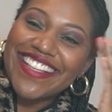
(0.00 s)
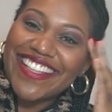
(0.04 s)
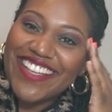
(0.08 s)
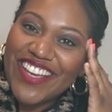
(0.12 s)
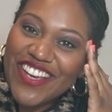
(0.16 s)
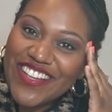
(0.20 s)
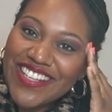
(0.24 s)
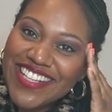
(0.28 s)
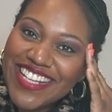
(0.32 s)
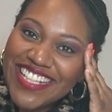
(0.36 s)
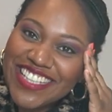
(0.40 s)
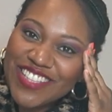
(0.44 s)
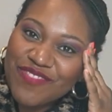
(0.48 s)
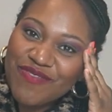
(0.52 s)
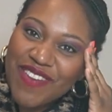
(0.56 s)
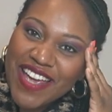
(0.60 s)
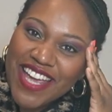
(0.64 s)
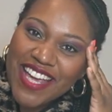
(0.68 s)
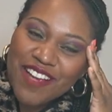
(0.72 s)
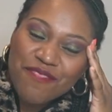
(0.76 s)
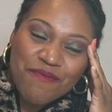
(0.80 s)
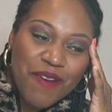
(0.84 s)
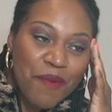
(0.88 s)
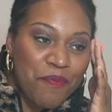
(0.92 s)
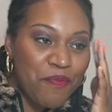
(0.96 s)
Goodness
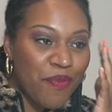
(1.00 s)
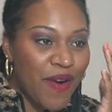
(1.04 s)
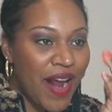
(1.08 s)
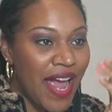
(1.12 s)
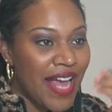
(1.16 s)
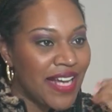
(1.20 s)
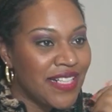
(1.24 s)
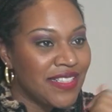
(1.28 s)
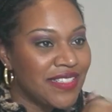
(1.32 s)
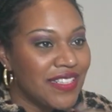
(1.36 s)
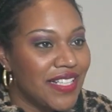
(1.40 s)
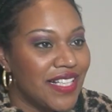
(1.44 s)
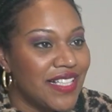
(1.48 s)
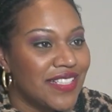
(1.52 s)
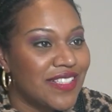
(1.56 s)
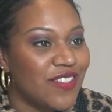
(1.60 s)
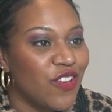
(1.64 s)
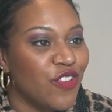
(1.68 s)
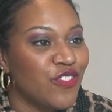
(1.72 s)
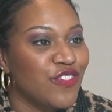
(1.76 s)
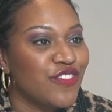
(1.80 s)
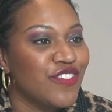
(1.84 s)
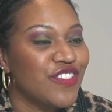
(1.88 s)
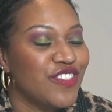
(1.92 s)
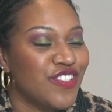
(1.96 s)
me, my brain is
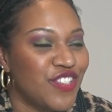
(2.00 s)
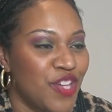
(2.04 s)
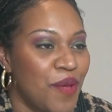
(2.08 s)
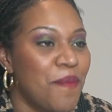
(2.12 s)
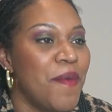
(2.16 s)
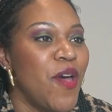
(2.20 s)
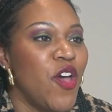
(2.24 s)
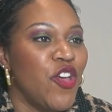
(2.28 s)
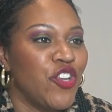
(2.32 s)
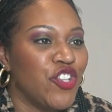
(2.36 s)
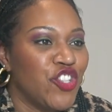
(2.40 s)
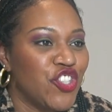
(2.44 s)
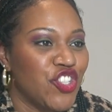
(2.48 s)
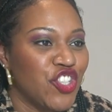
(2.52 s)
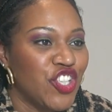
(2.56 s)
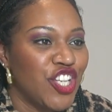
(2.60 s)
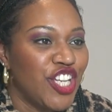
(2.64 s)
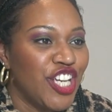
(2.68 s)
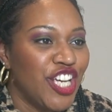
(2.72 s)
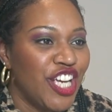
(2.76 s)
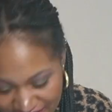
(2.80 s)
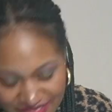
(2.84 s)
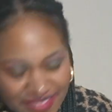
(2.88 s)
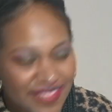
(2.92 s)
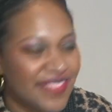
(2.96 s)
gone to mush.
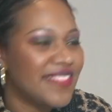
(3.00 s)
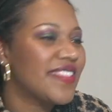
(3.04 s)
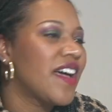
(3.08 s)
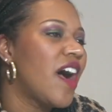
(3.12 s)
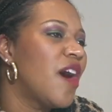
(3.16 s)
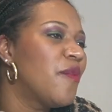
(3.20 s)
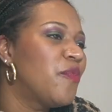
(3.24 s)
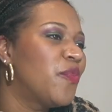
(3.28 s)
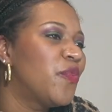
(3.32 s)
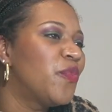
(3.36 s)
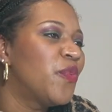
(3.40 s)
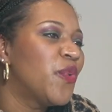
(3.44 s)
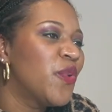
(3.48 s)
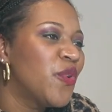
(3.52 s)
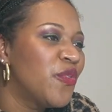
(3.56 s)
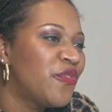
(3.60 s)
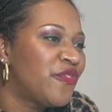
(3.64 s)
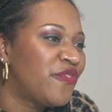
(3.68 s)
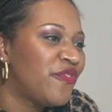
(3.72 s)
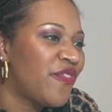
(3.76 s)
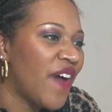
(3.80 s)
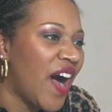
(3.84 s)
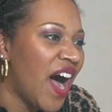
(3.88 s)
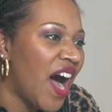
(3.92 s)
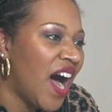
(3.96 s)
It's
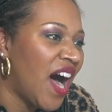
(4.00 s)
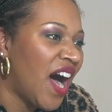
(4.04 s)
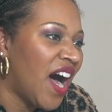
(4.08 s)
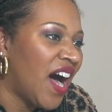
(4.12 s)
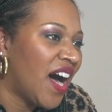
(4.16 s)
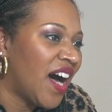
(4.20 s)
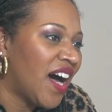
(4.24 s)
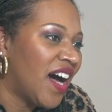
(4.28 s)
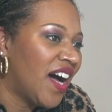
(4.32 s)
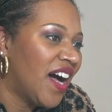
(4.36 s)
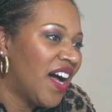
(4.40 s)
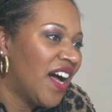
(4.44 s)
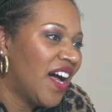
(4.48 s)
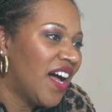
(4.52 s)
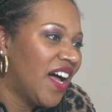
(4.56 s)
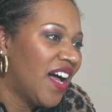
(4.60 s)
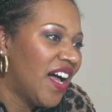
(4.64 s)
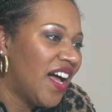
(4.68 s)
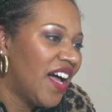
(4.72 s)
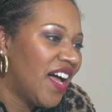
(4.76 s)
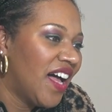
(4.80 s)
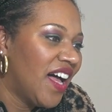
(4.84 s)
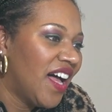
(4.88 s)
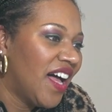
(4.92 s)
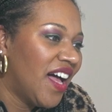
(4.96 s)
subwoofer.
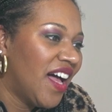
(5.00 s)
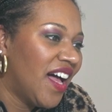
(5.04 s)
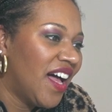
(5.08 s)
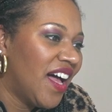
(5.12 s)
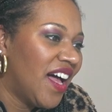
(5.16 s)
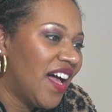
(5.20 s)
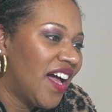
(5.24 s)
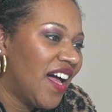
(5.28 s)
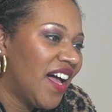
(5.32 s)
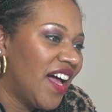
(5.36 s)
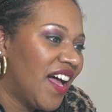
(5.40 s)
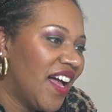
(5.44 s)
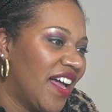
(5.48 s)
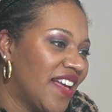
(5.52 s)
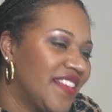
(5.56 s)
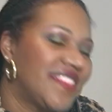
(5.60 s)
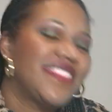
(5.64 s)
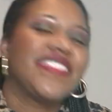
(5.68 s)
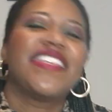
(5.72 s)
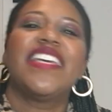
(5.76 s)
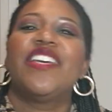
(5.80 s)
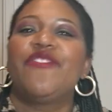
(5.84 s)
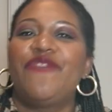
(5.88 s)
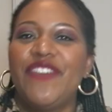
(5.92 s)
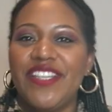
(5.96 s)
It's
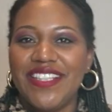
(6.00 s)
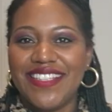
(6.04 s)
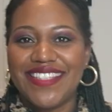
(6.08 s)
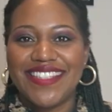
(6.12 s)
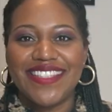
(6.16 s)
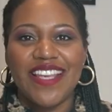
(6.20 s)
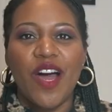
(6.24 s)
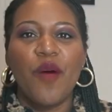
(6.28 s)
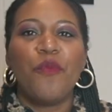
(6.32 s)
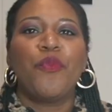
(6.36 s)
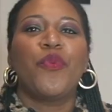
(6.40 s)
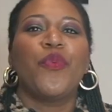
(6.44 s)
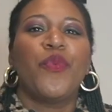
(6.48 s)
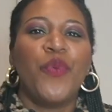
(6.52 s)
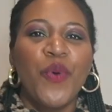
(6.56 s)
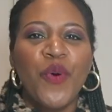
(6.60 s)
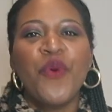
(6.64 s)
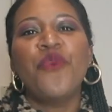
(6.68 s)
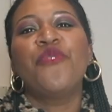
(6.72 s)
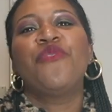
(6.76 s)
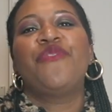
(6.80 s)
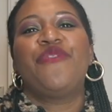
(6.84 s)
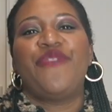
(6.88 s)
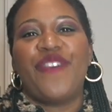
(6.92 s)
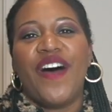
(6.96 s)
giving
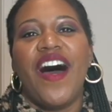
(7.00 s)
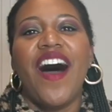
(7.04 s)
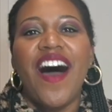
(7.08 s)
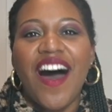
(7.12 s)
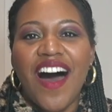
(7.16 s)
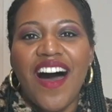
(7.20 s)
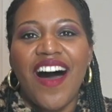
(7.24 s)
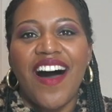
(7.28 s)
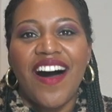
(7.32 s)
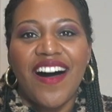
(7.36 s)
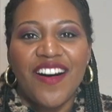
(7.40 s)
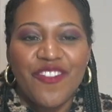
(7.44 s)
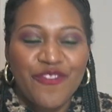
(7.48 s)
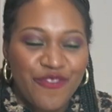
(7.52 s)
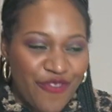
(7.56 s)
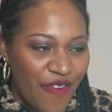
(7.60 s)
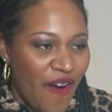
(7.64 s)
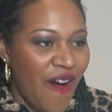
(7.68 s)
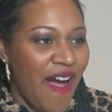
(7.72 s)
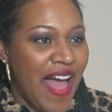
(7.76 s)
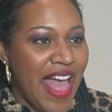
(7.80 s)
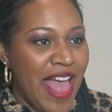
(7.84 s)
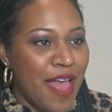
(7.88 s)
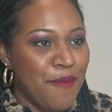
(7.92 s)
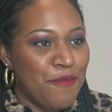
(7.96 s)
subwoofer
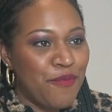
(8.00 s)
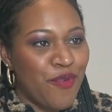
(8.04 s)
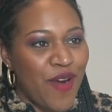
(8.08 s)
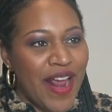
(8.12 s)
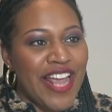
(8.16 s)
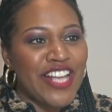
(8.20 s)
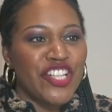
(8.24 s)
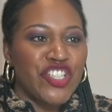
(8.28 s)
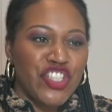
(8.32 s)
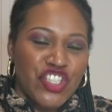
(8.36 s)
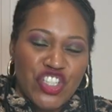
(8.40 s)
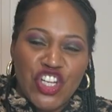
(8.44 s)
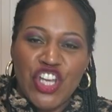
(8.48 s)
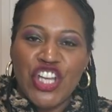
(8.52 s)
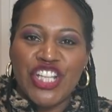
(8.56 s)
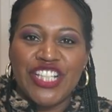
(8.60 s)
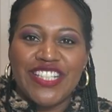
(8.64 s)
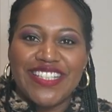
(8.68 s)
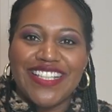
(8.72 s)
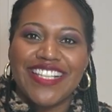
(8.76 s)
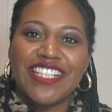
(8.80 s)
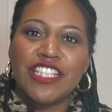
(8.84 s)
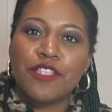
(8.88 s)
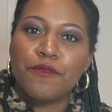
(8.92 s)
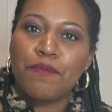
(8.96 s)

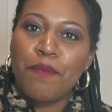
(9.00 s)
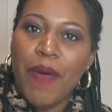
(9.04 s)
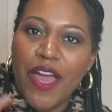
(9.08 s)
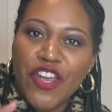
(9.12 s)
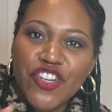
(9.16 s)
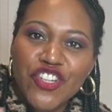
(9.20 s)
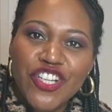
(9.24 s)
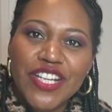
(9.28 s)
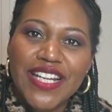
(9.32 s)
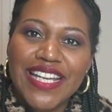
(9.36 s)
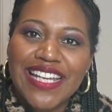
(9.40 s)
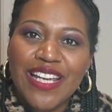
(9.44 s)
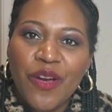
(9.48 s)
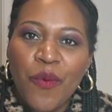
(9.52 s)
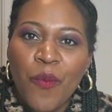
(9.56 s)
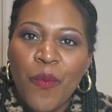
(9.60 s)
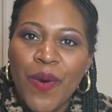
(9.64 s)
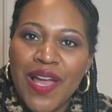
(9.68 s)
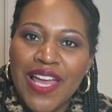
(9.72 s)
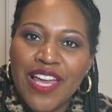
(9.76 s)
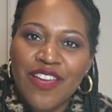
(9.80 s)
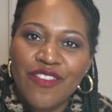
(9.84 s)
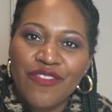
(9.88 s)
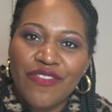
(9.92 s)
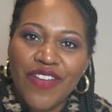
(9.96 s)
vibrations, especially
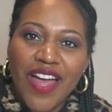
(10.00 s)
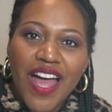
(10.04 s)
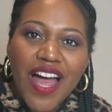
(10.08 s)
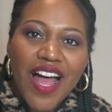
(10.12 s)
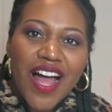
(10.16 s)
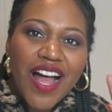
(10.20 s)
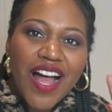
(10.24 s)
with